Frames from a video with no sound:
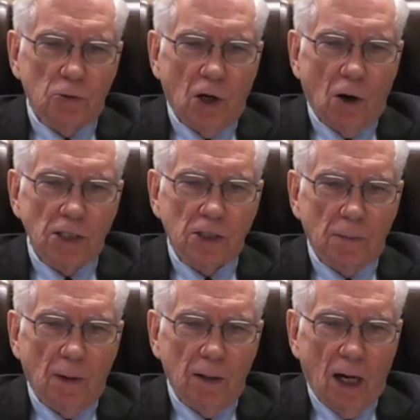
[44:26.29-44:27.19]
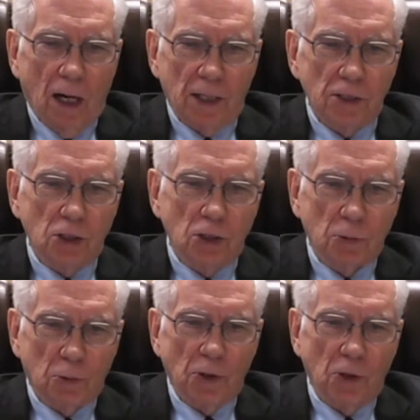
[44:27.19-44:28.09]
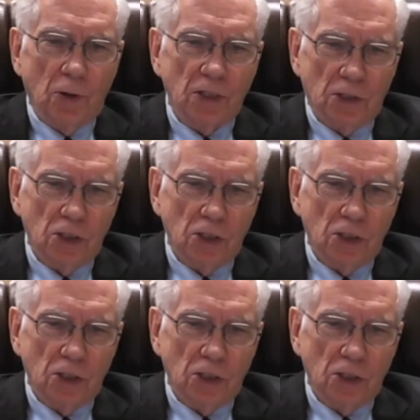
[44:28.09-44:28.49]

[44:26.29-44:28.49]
regarding some hot issues between the U.S.